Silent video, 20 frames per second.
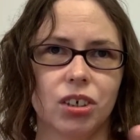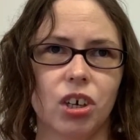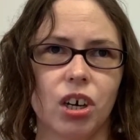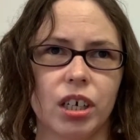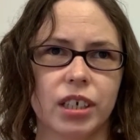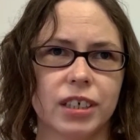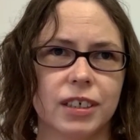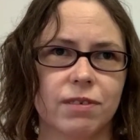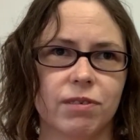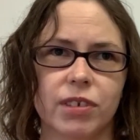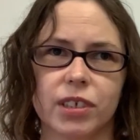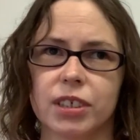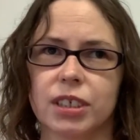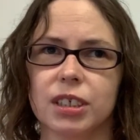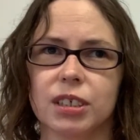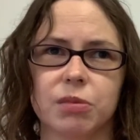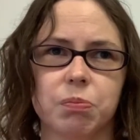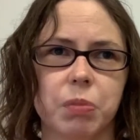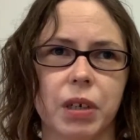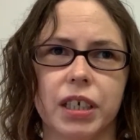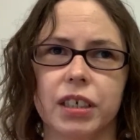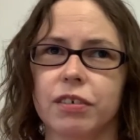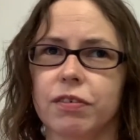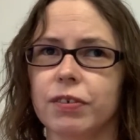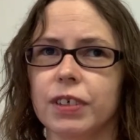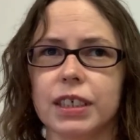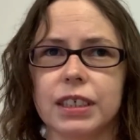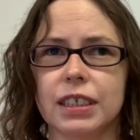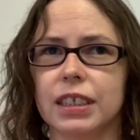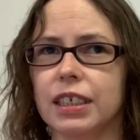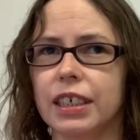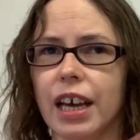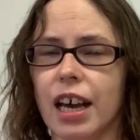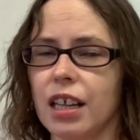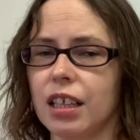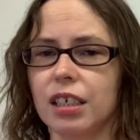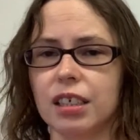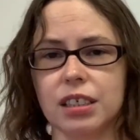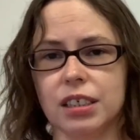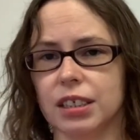cost versus benefits
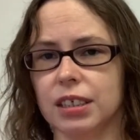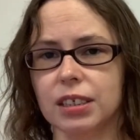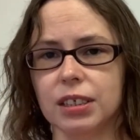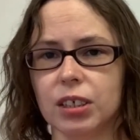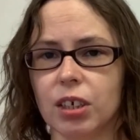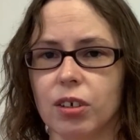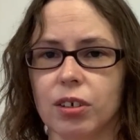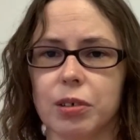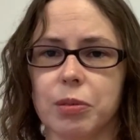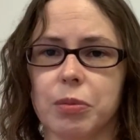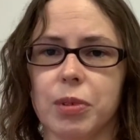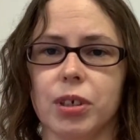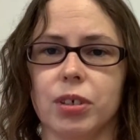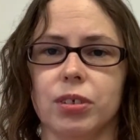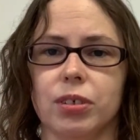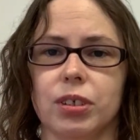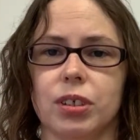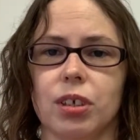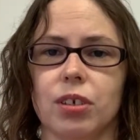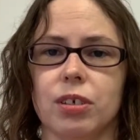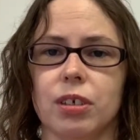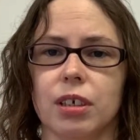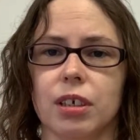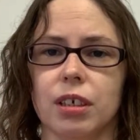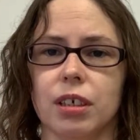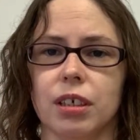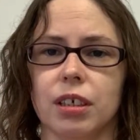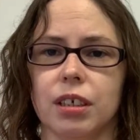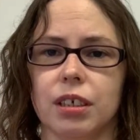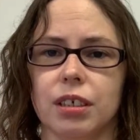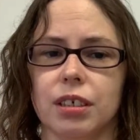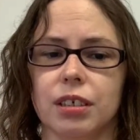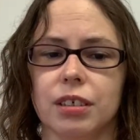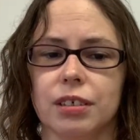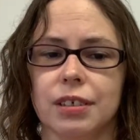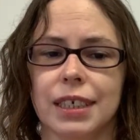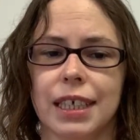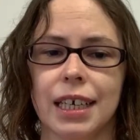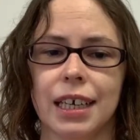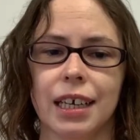analysis almost, on
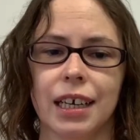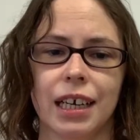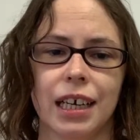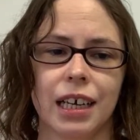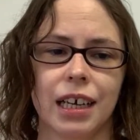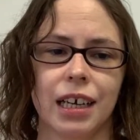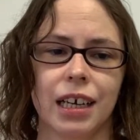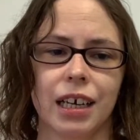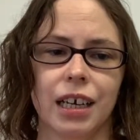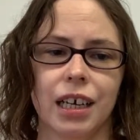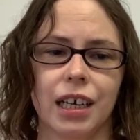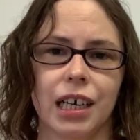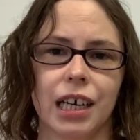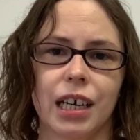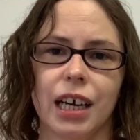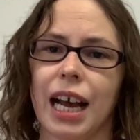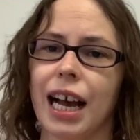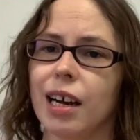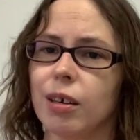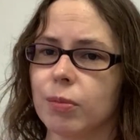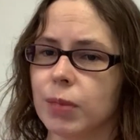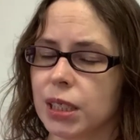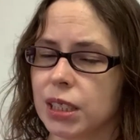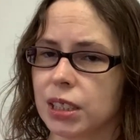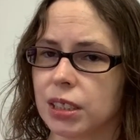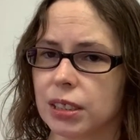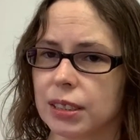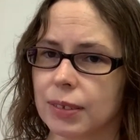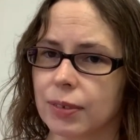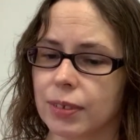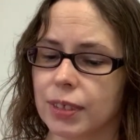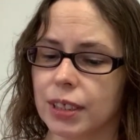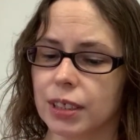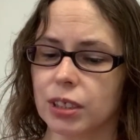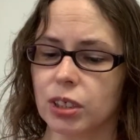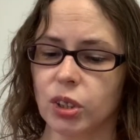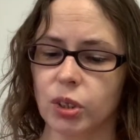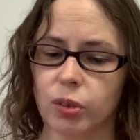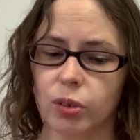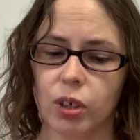how much it's
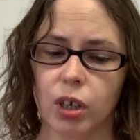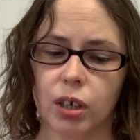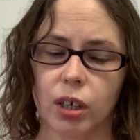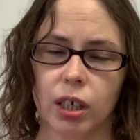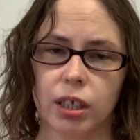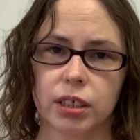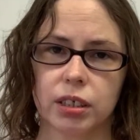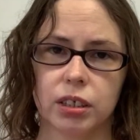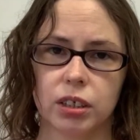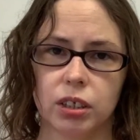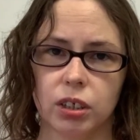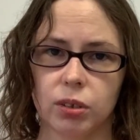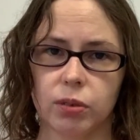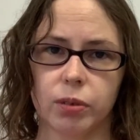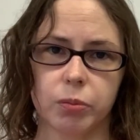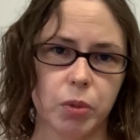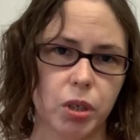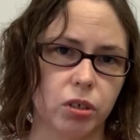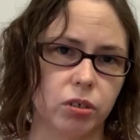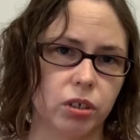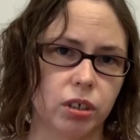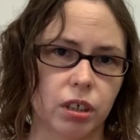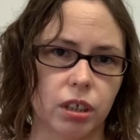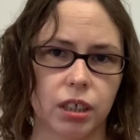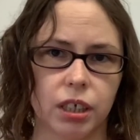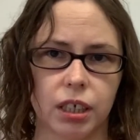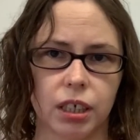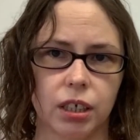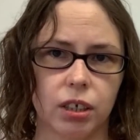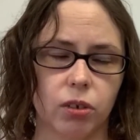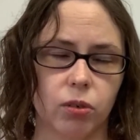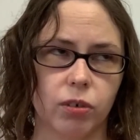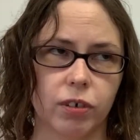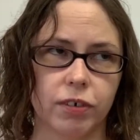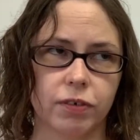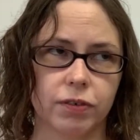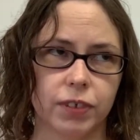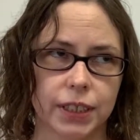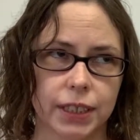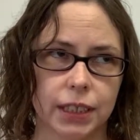going to cost you emotionally
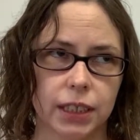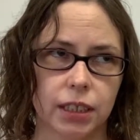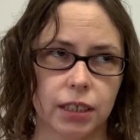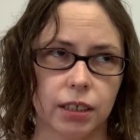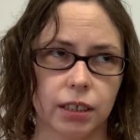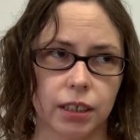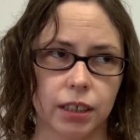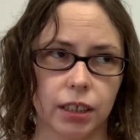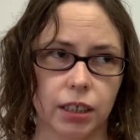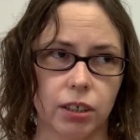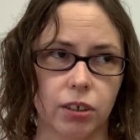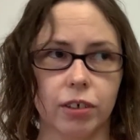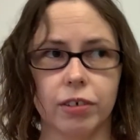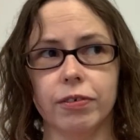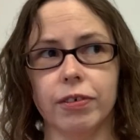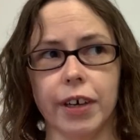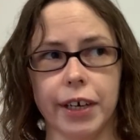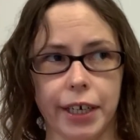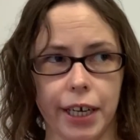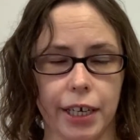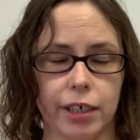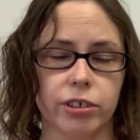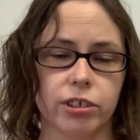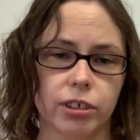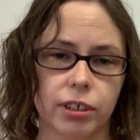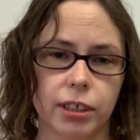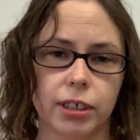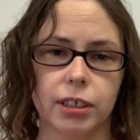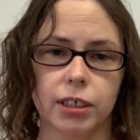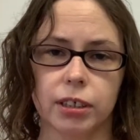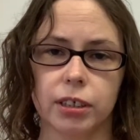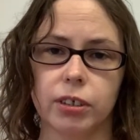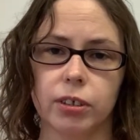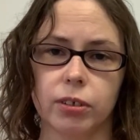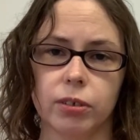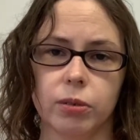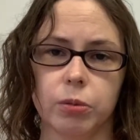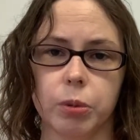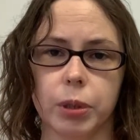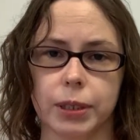or physically or financially to
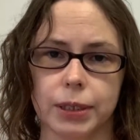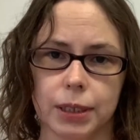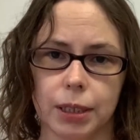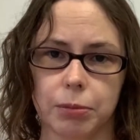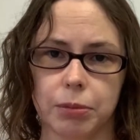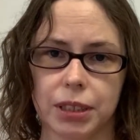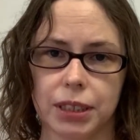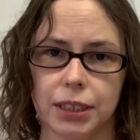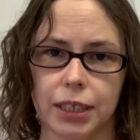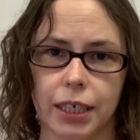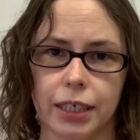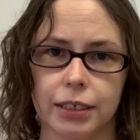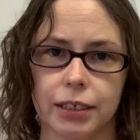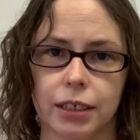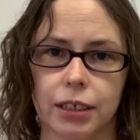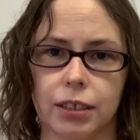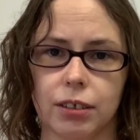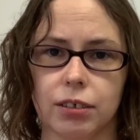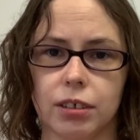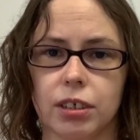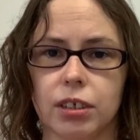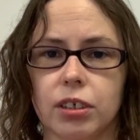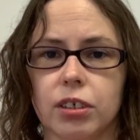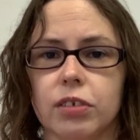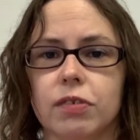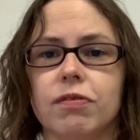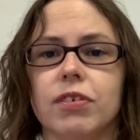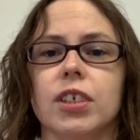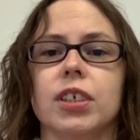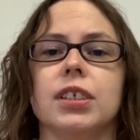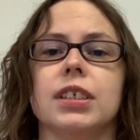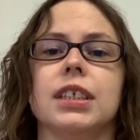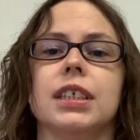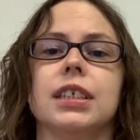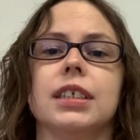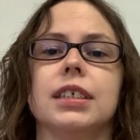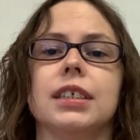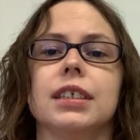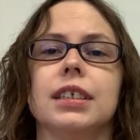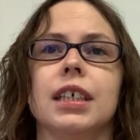do what somebody's asking you to do
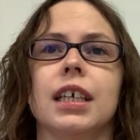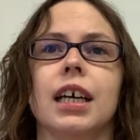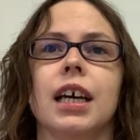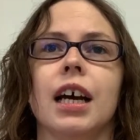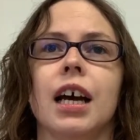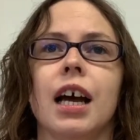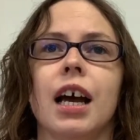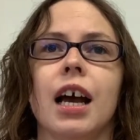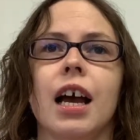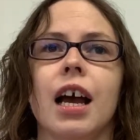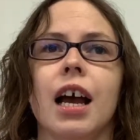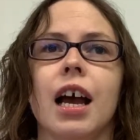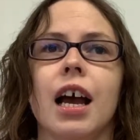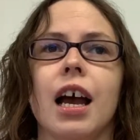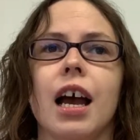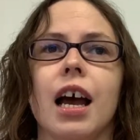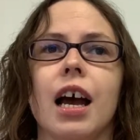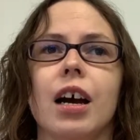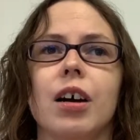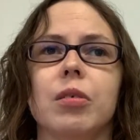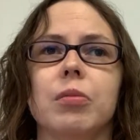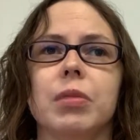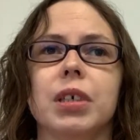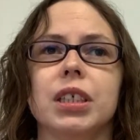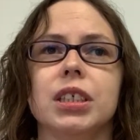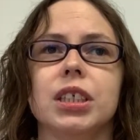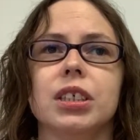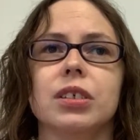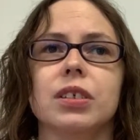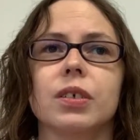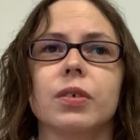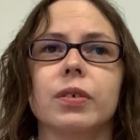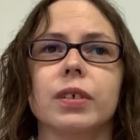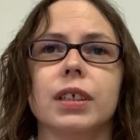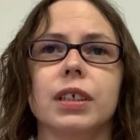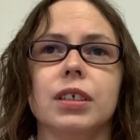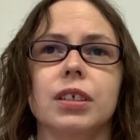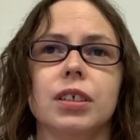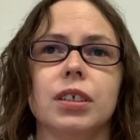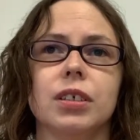versus how much it's
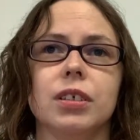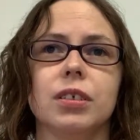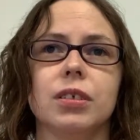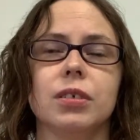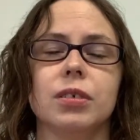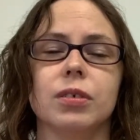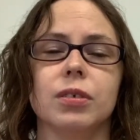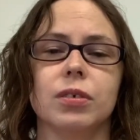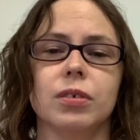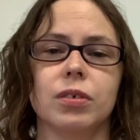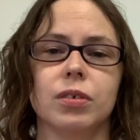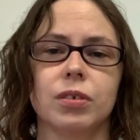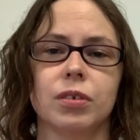going to